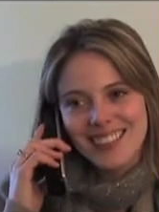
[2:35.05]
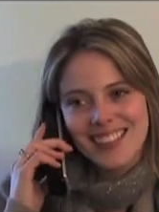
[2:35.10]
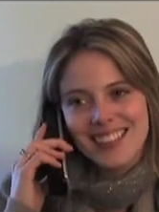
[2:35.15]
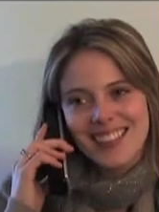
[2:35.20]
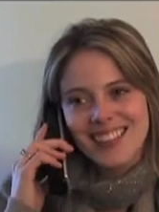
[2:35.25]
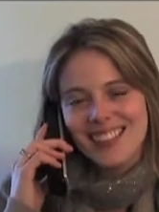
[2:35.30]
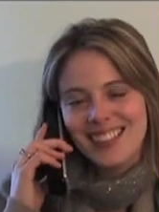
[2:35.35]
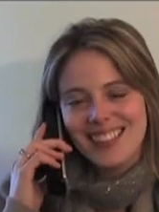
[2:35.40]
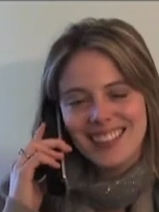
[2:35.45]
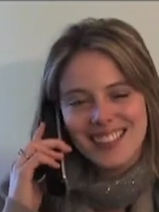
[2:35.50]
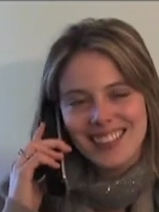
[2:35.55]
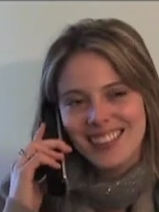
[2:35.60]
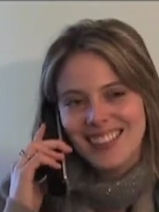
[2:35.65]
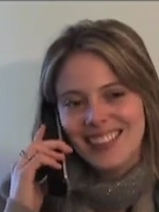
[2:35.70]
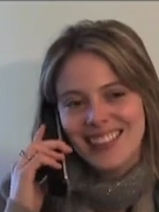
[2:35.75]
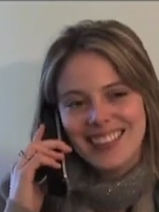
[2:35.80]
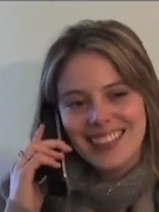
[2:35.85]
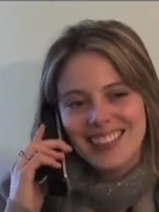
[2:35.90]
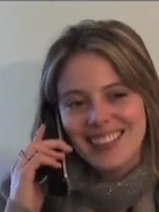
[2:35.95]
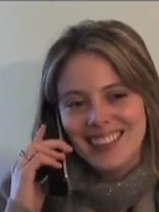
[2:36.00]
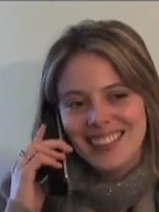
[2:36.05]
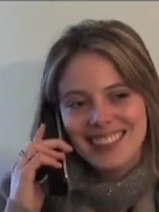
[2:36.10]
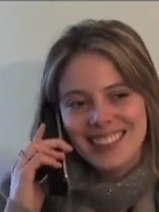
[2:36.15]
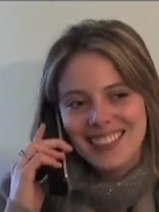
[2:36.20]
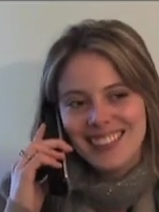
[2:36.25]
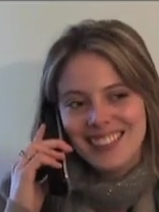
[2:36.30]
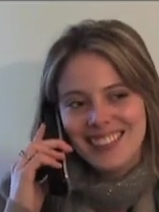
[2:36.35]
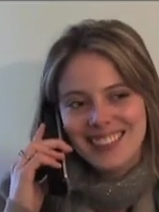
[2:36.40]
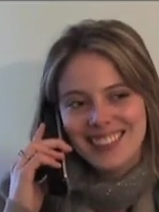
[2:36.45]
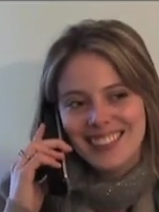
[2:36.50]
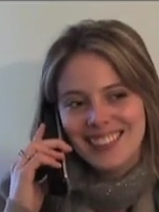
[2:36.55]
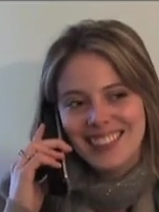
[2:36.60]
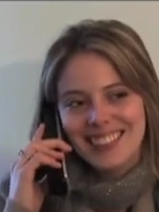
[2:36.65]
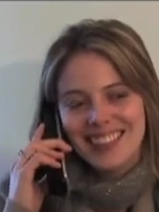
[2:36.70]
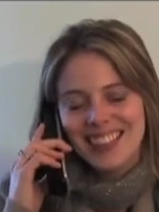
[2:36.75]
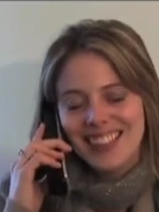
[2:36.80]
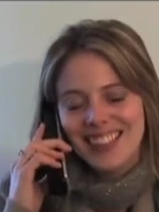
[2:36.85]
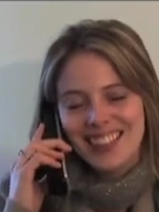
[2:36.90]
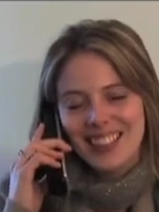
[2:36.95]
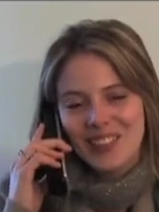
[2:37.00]
just, oh
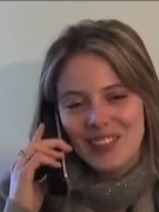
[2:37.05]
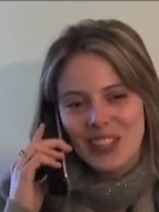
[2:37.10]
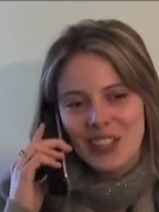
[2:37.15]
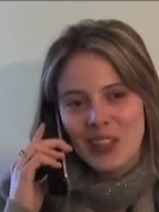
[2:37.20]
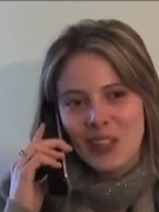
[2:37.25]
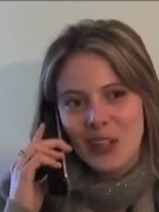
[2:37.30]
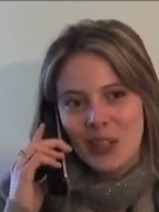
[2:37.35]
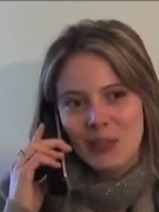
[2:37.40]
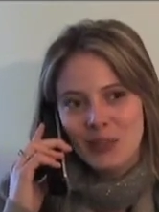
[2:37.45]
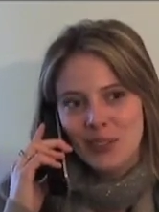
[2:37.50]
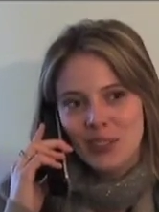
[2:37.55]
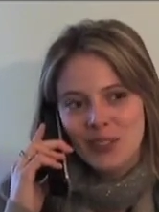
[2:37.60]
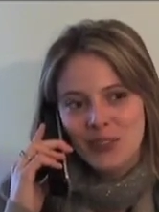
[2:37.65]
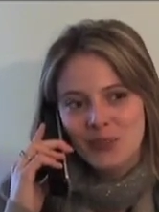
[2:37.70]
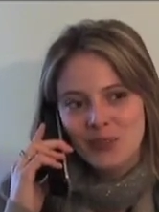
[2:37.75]
yeah, I'm incredible.